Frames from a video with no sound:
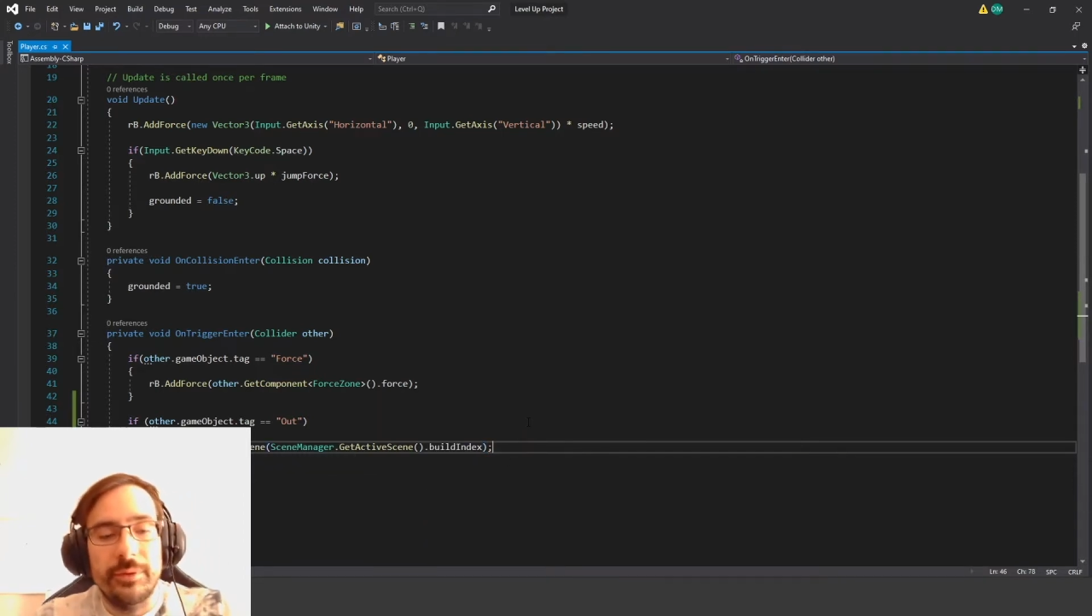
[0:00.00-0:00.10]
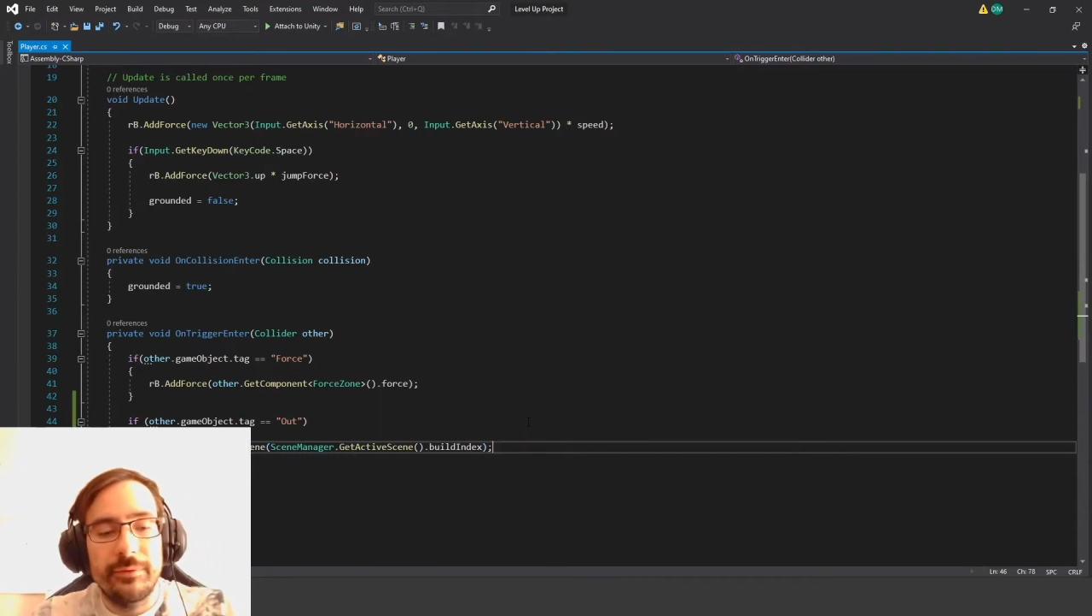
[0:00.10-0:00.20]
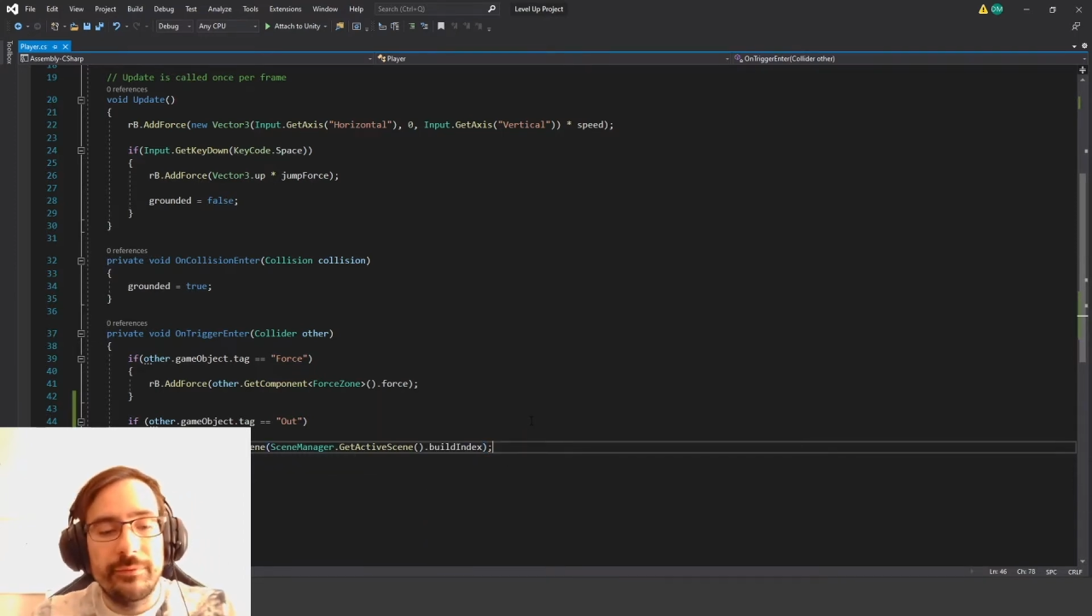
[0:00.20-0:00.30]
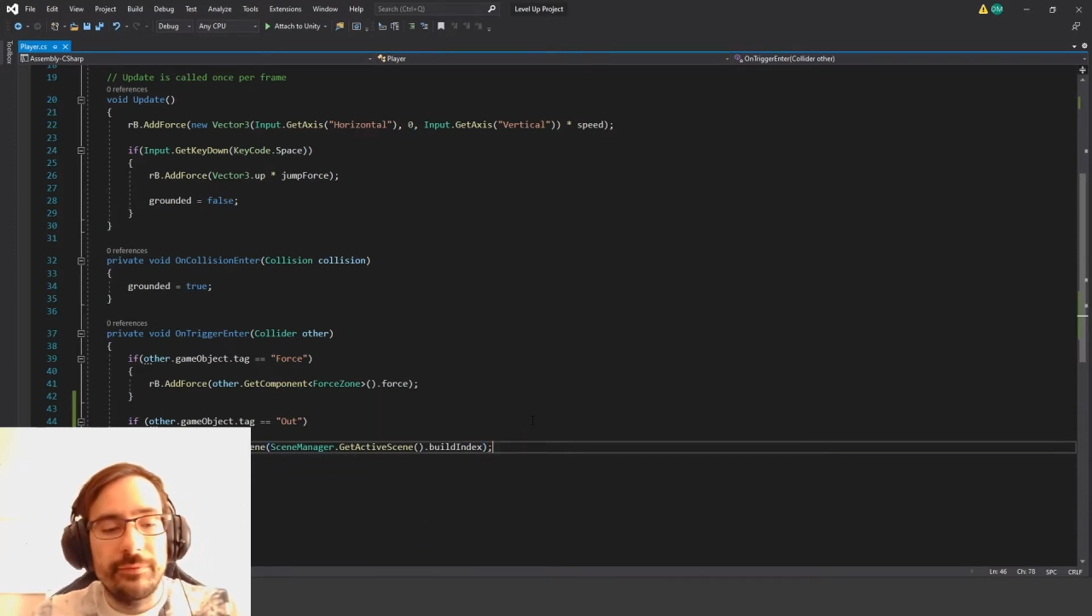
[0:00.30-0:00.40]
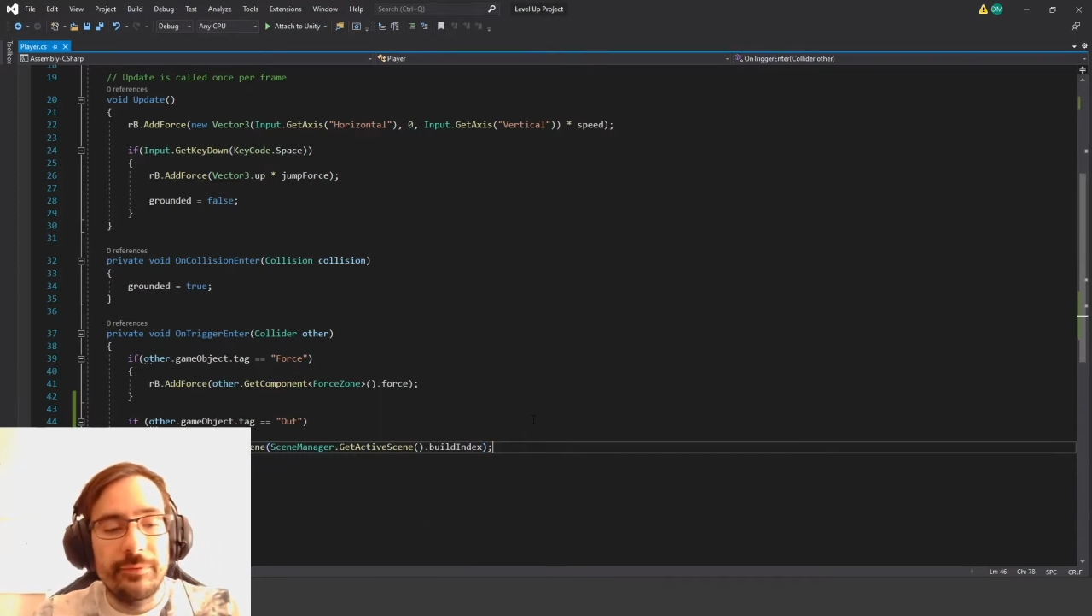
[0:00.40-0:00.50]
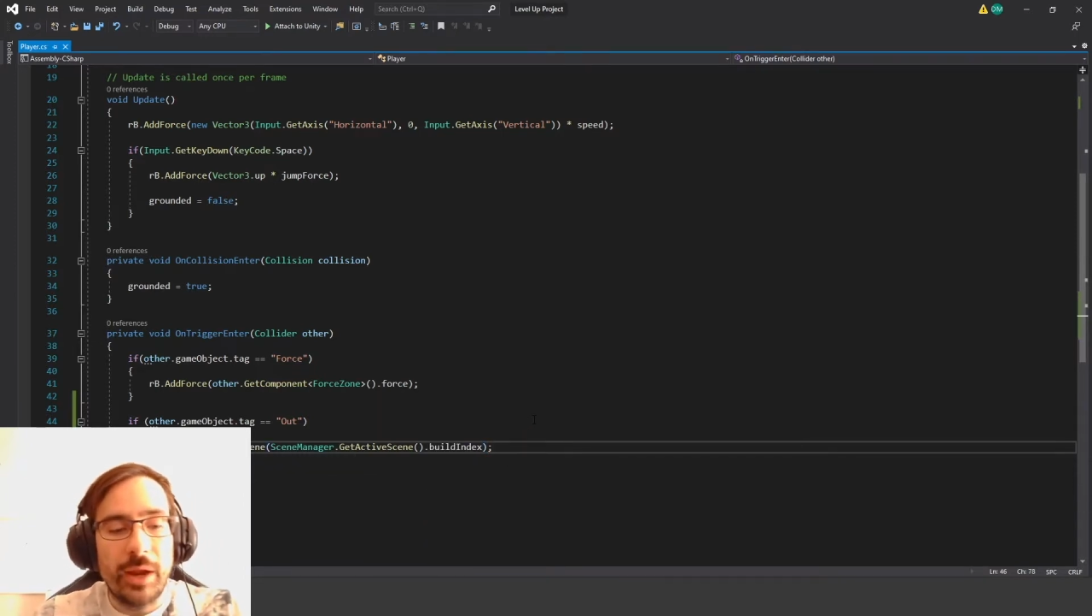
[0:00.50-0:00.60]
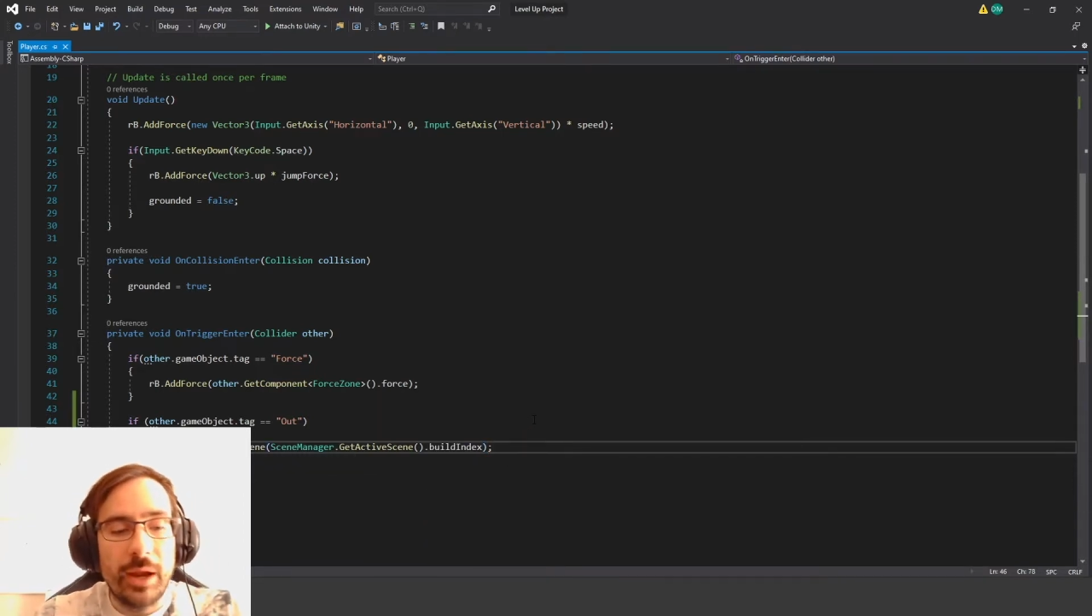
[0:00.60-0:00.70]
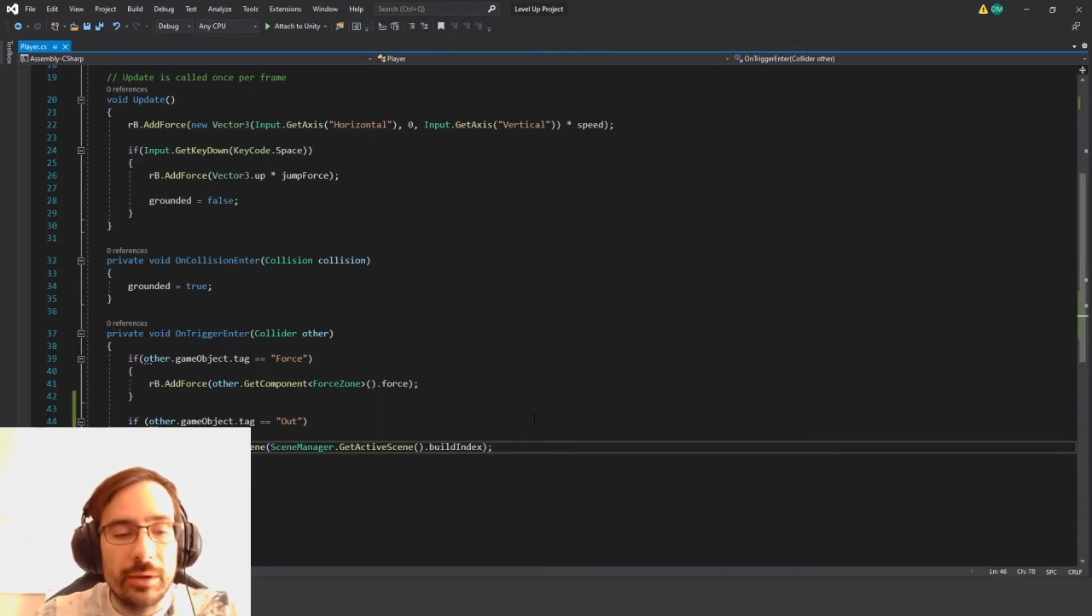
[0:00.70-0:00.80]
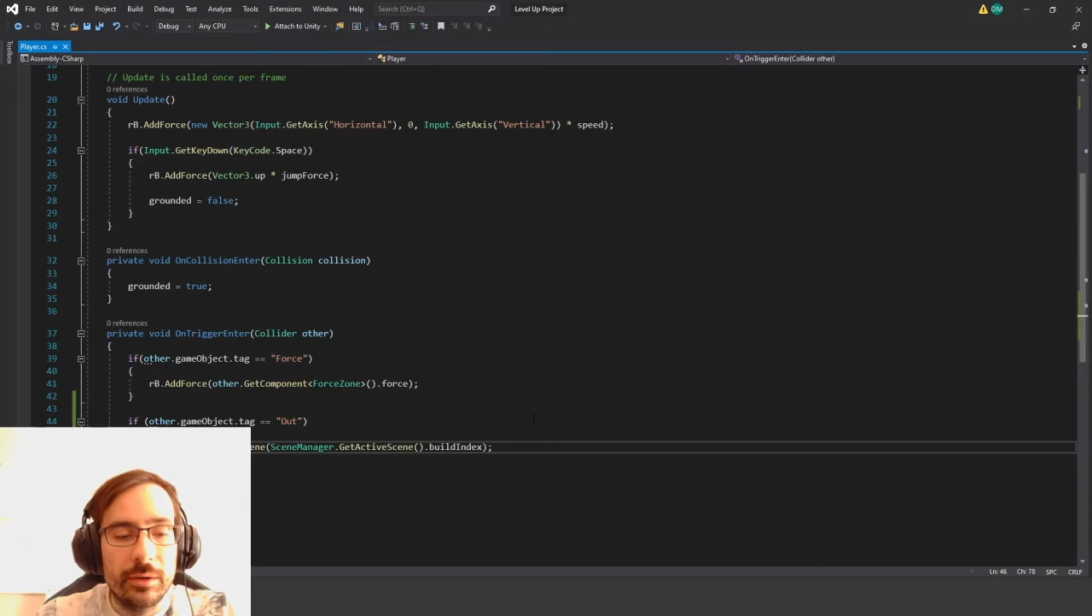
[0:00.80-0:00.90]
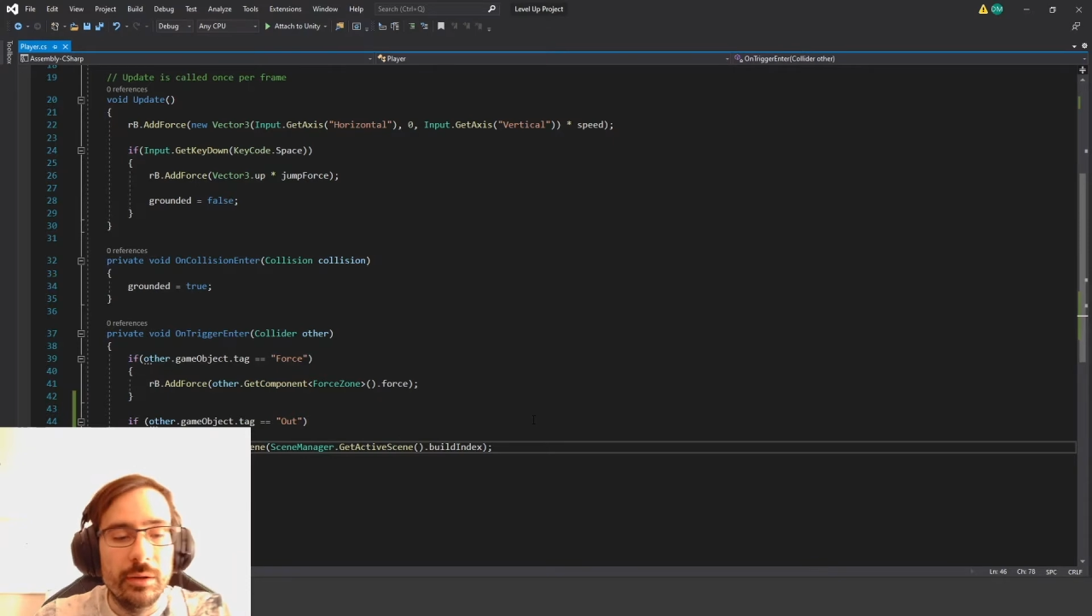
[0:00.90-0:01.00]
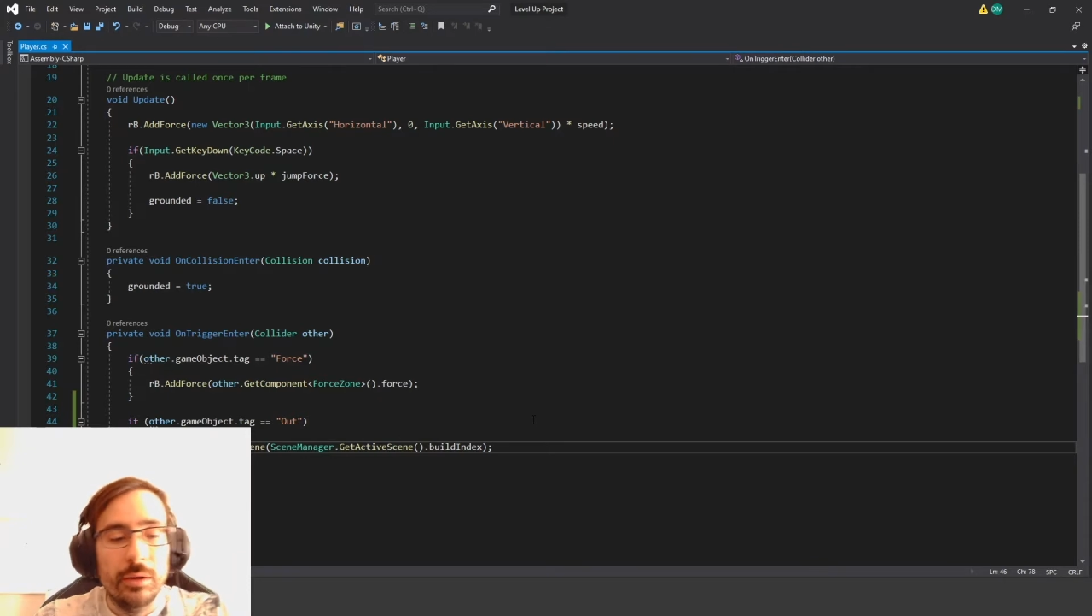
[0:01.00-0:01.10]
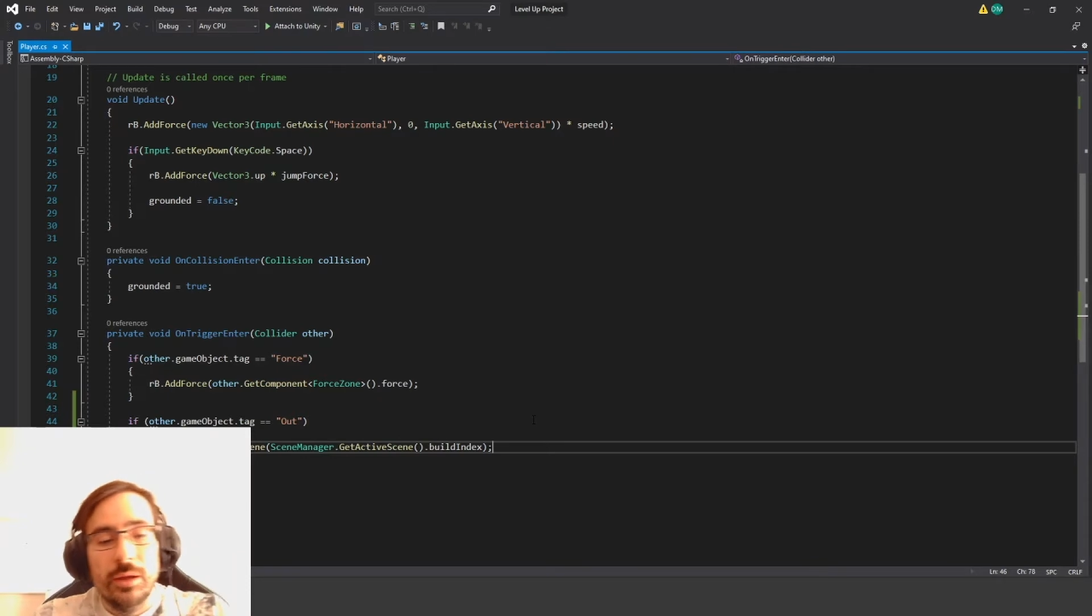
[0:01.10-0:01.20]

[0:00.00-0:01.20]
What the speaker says: this is saying